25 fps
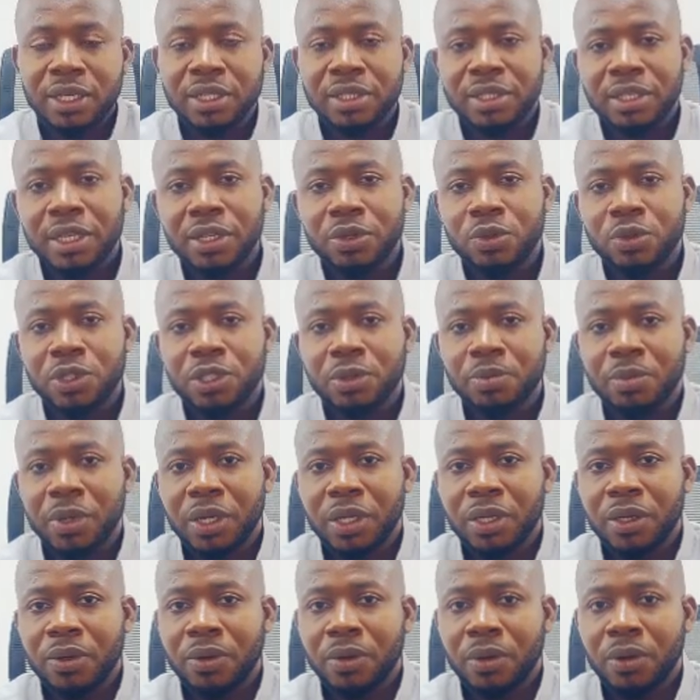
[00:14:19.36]
sandwich
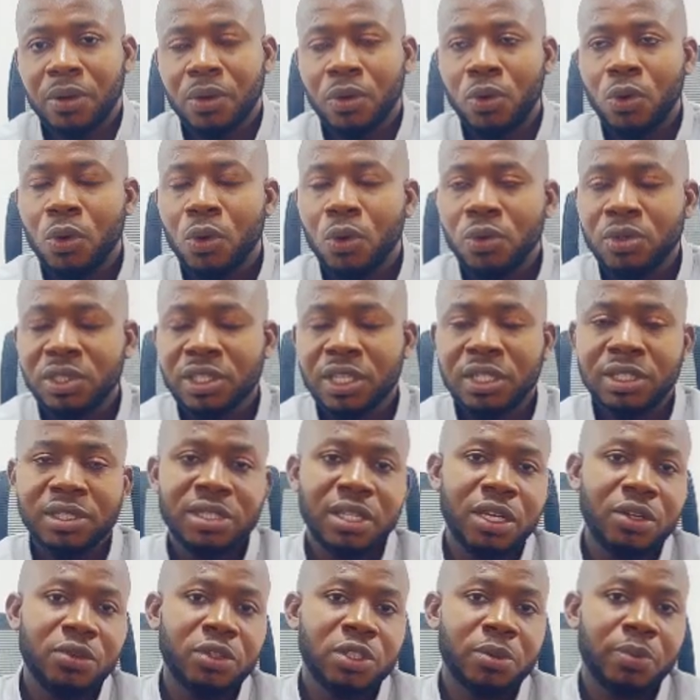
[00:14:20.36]
panel, or holds the
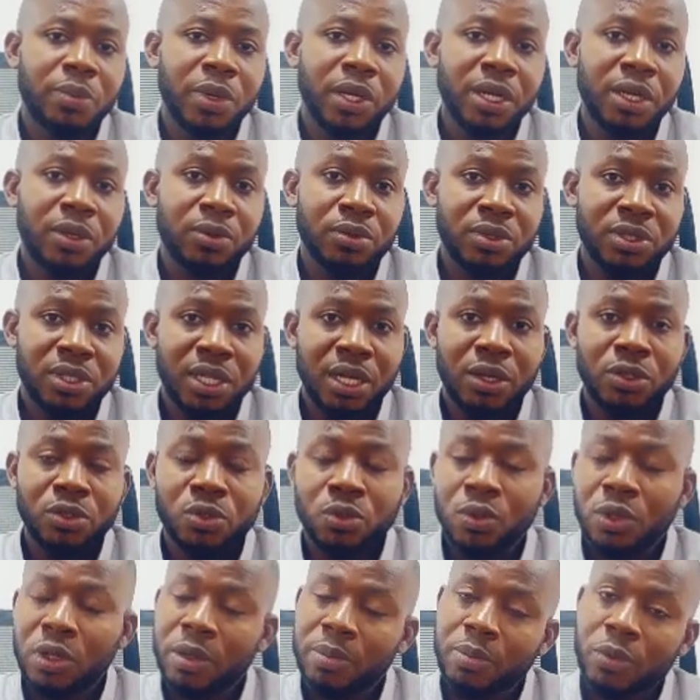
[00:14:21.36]
sandwich panels down
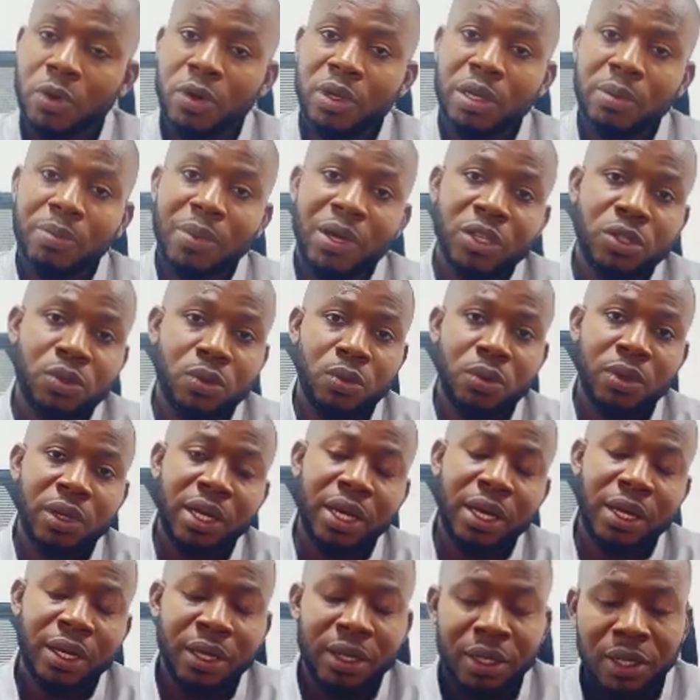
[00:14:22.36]
to on a
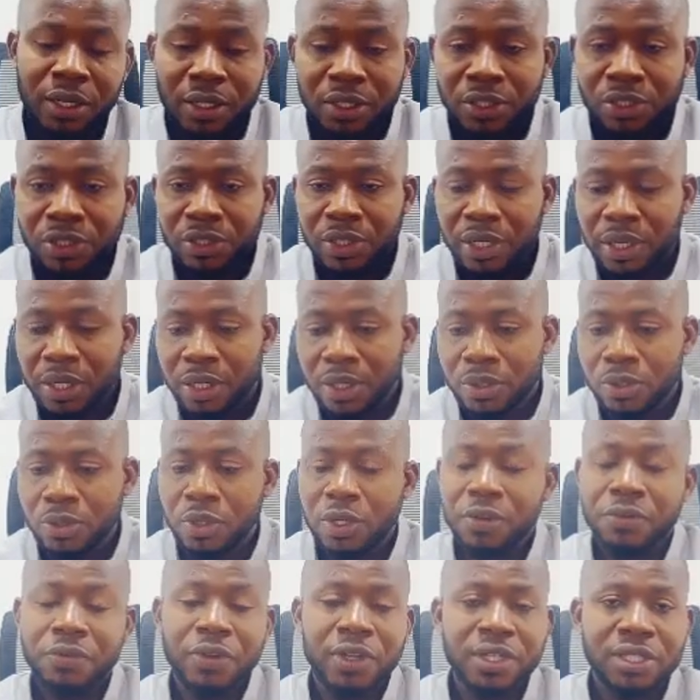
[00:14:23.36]
particular track.
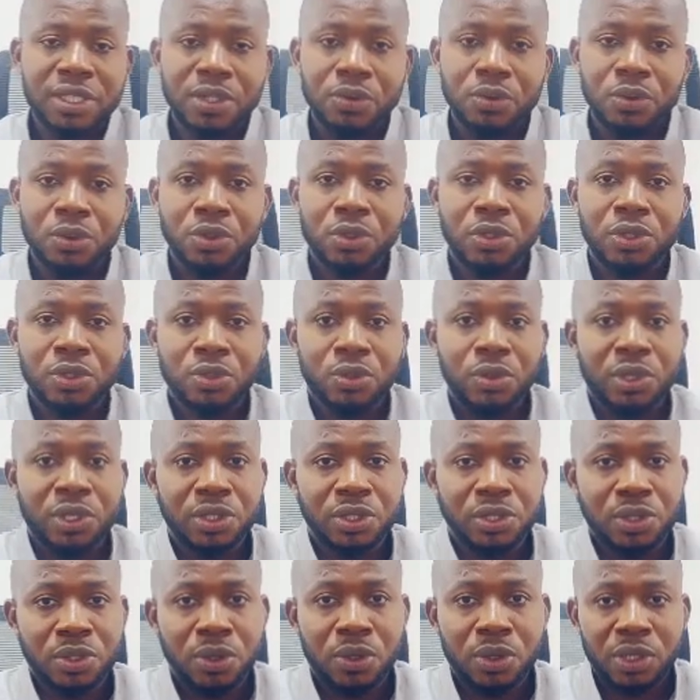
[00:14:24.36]
So the first thing we do is to
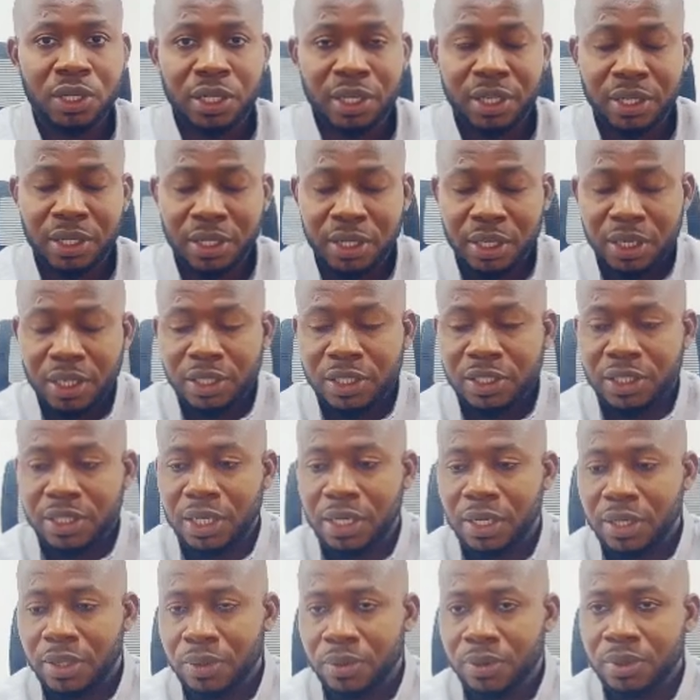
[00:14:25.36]
install the
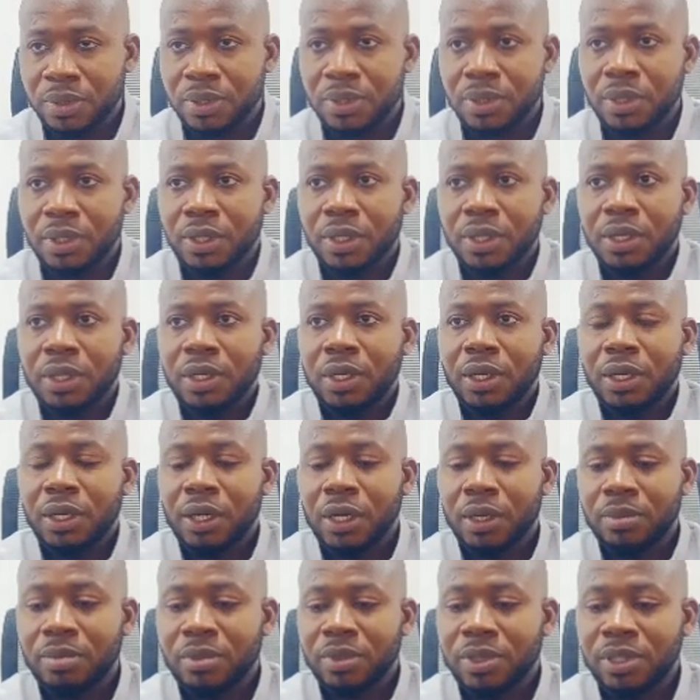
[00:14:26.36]
channels.
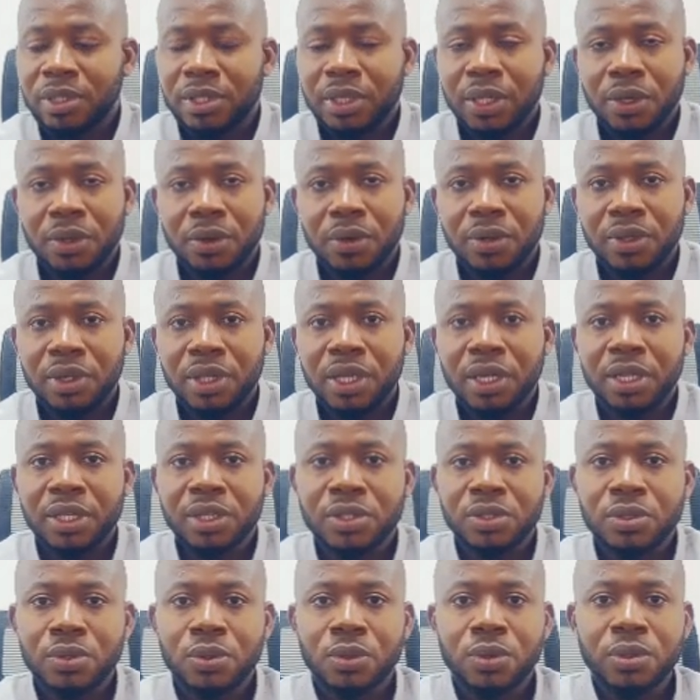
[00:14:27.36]
Second thing
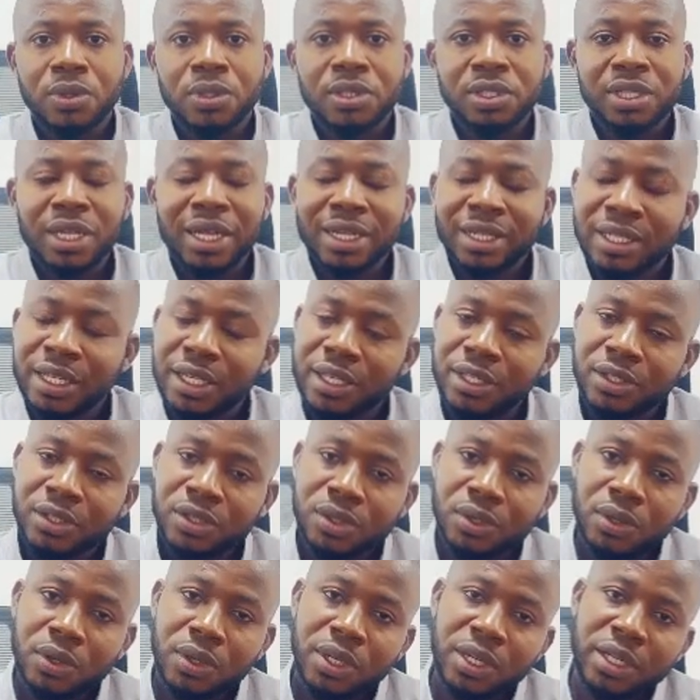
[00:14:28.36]
is to start
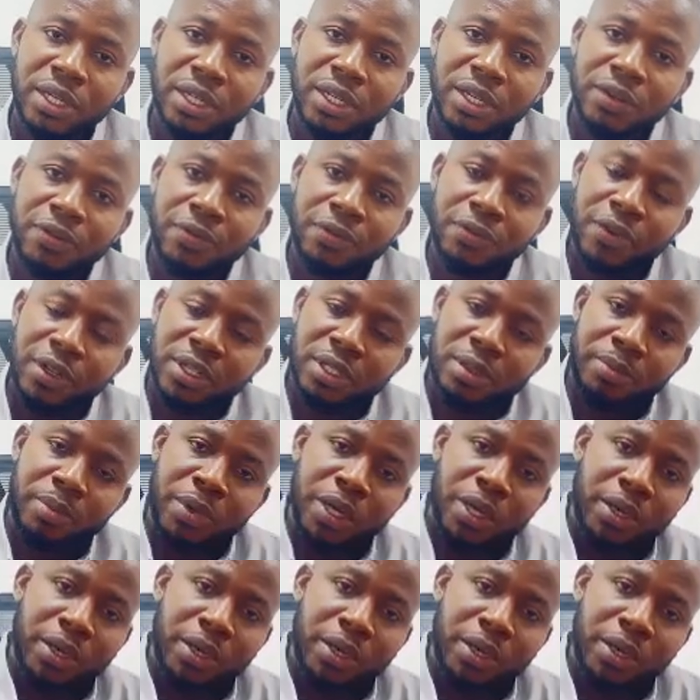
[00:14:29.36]
installing the first